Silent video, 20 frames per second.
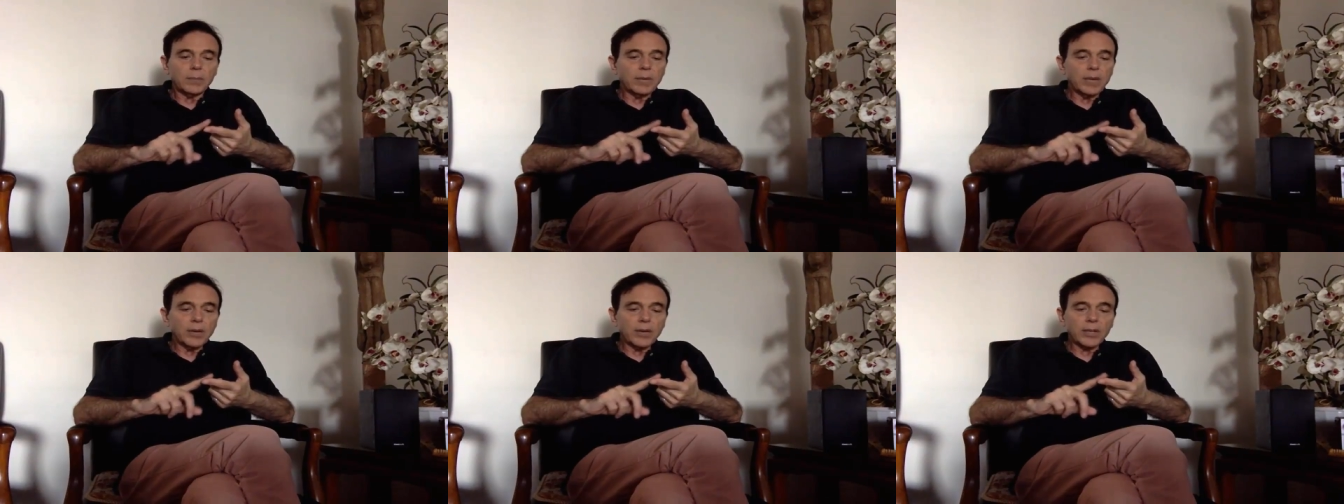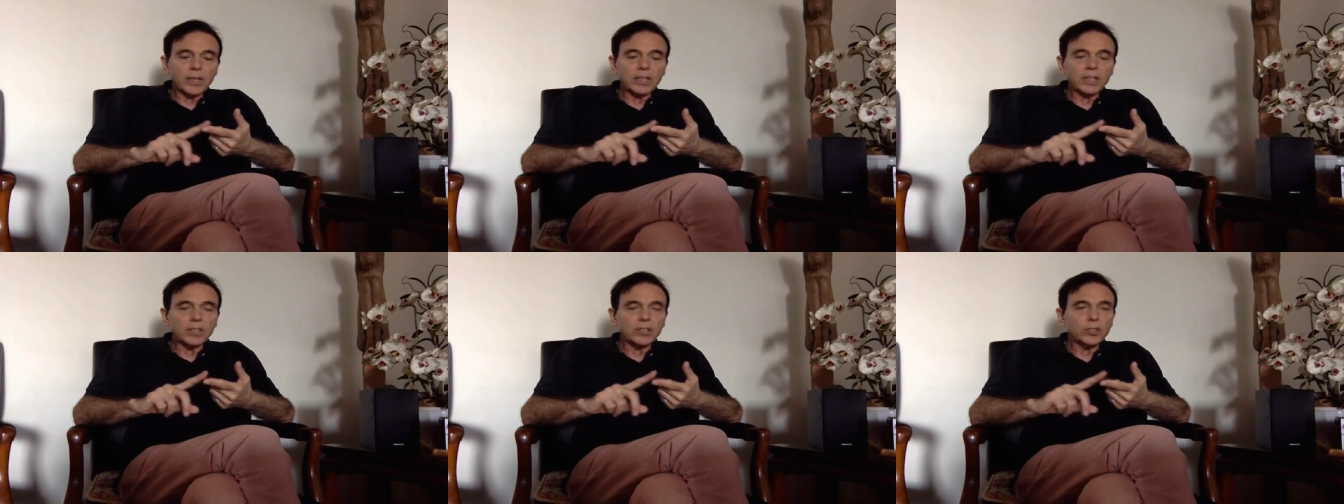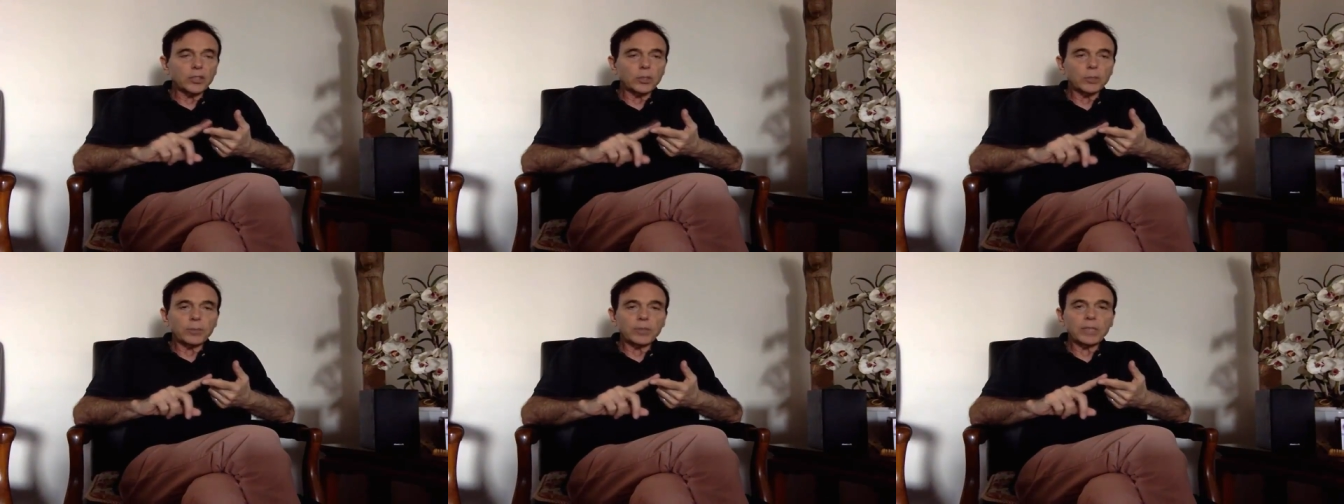American
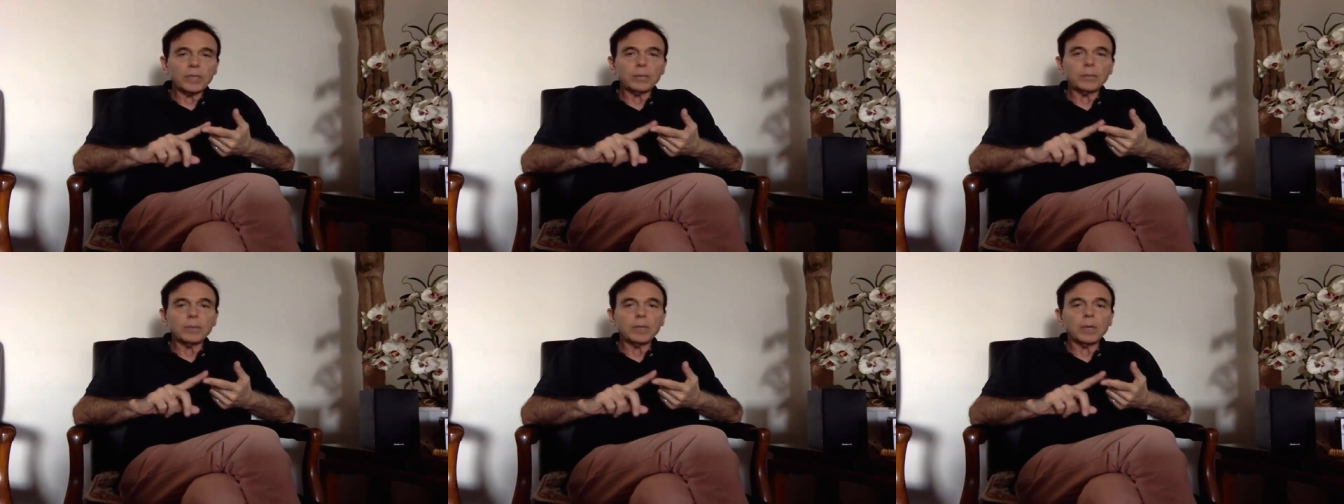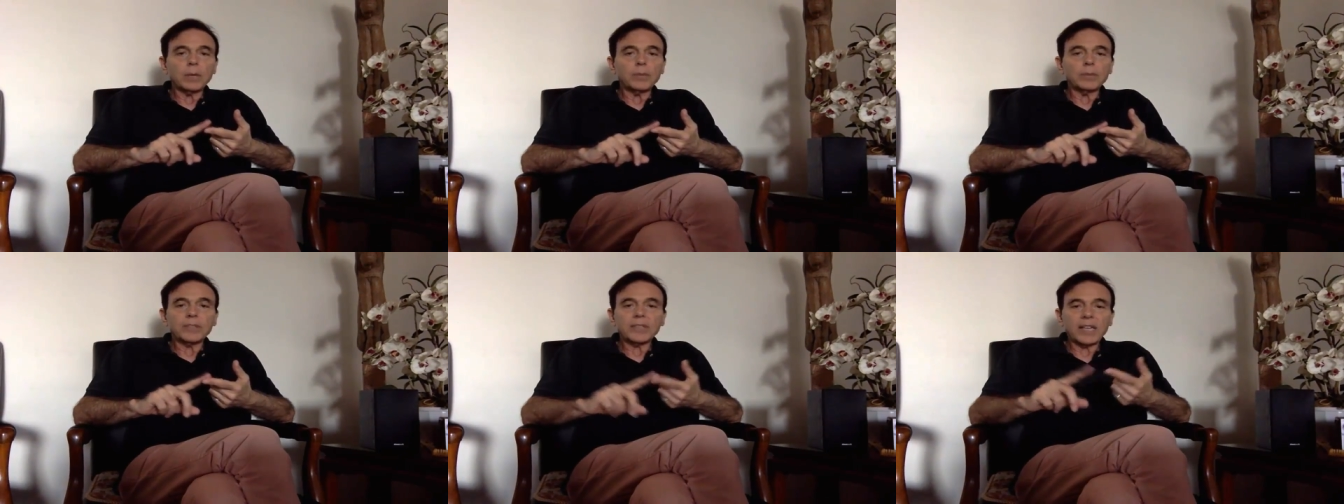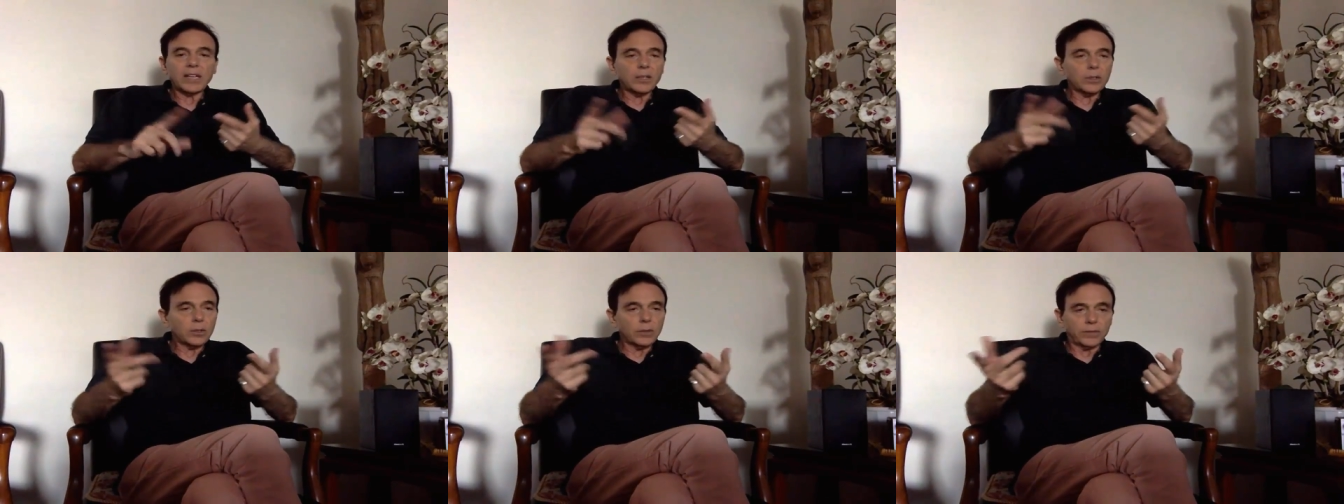and European uh,
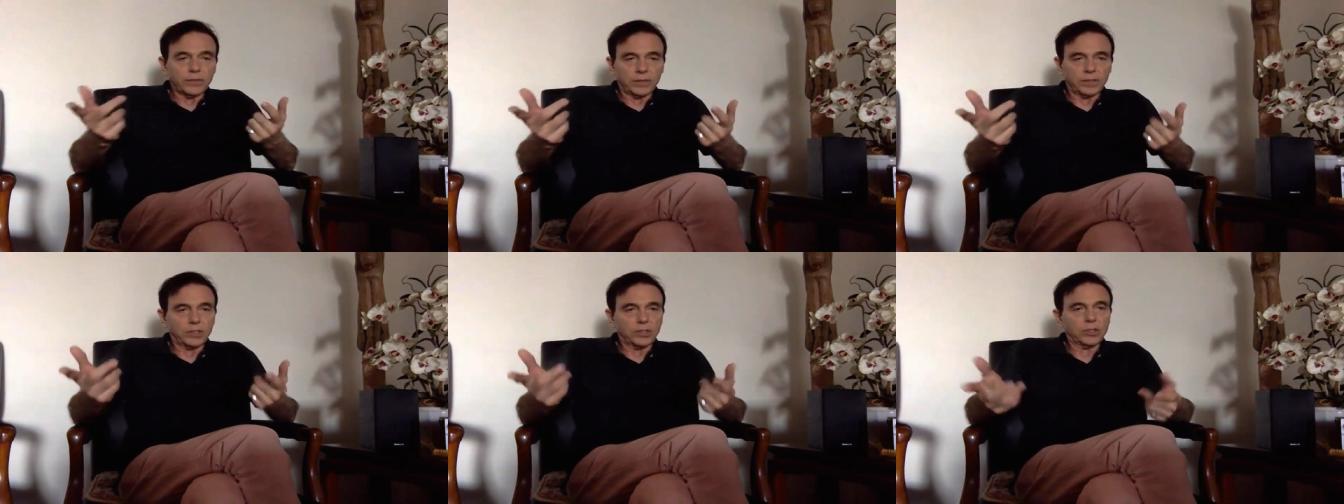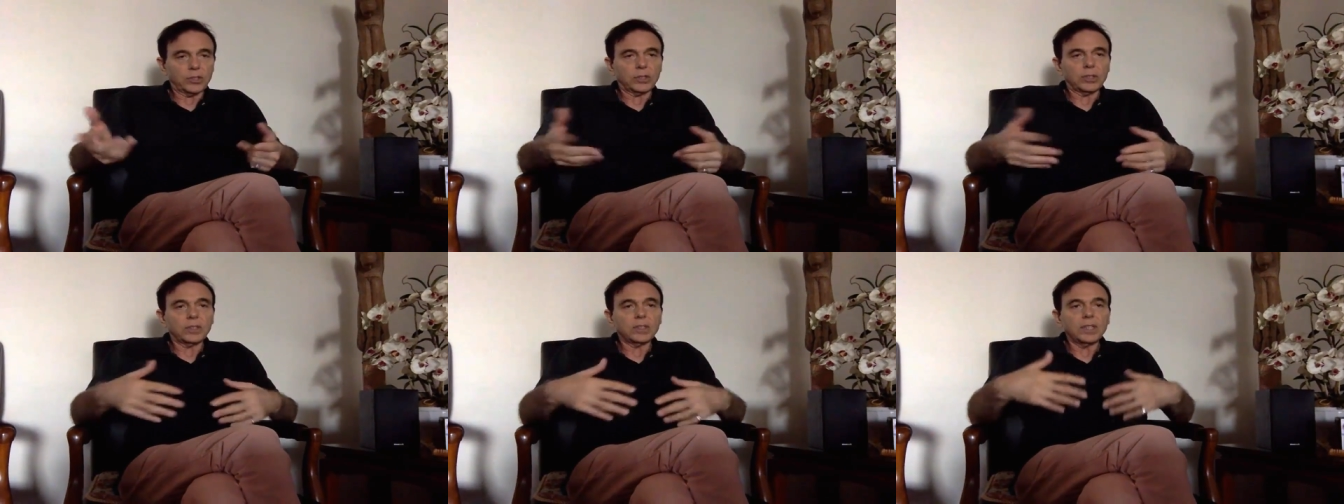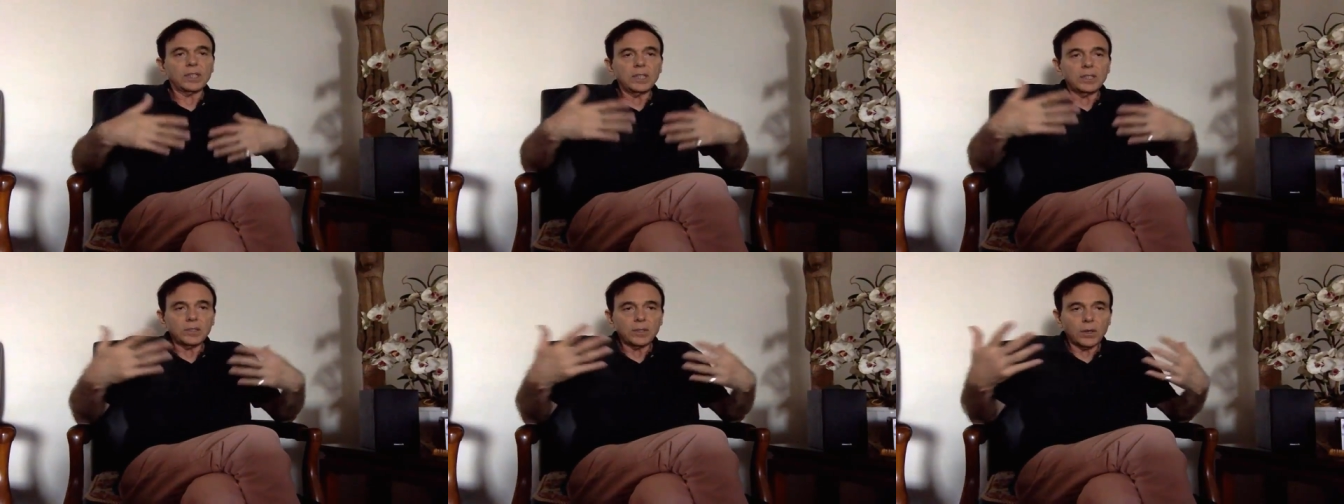botanical physicians.
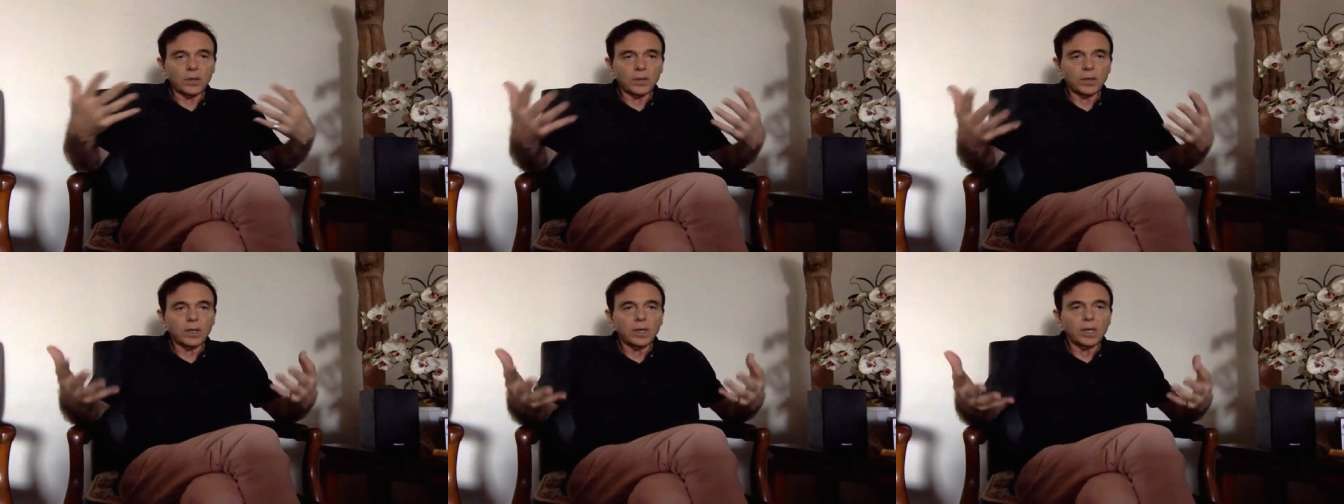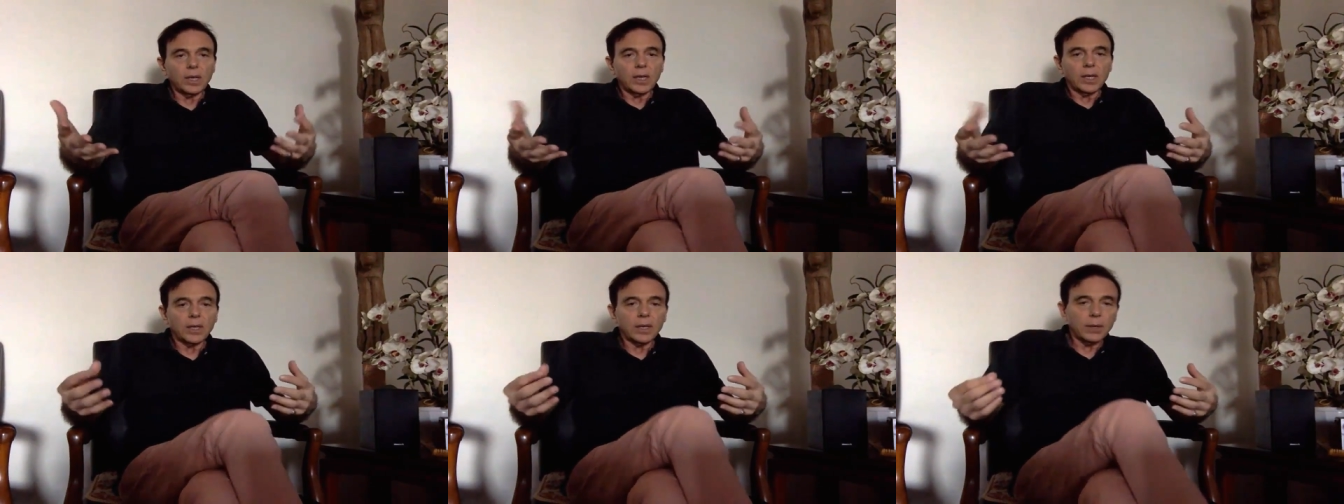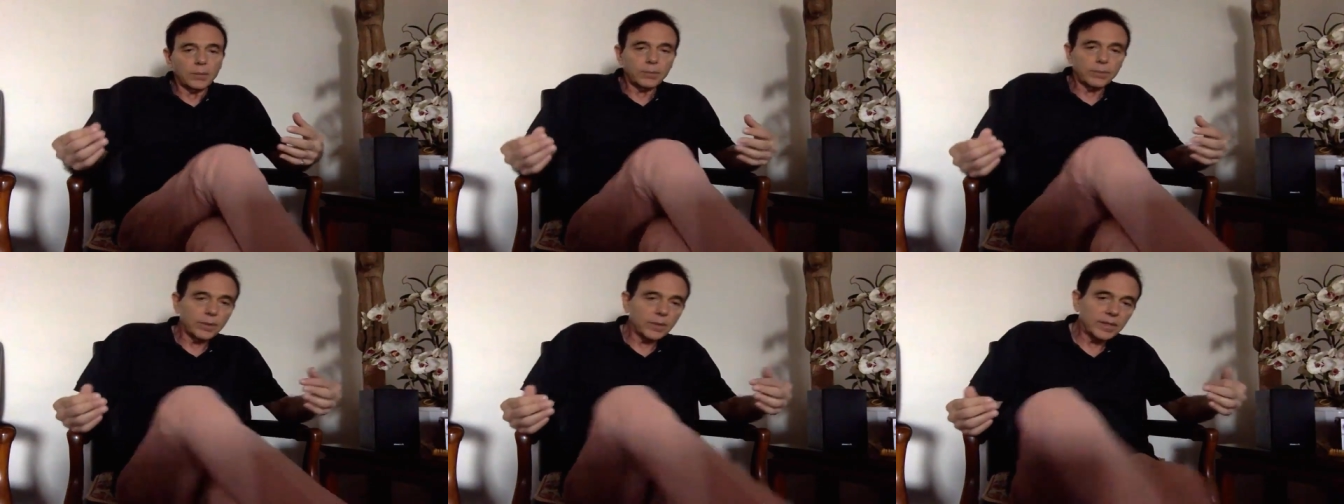These are,
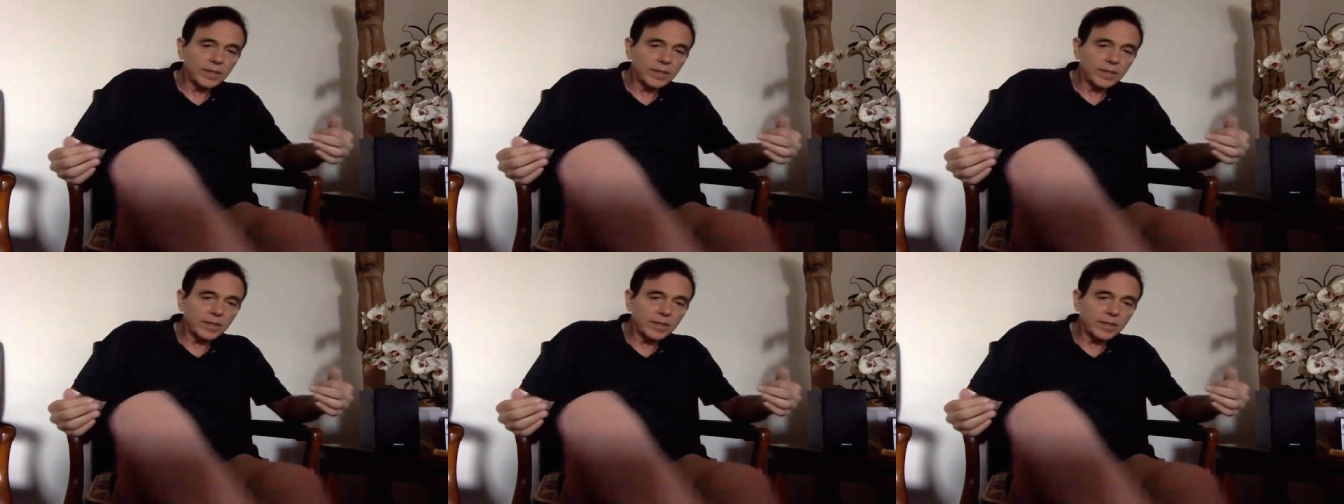uh,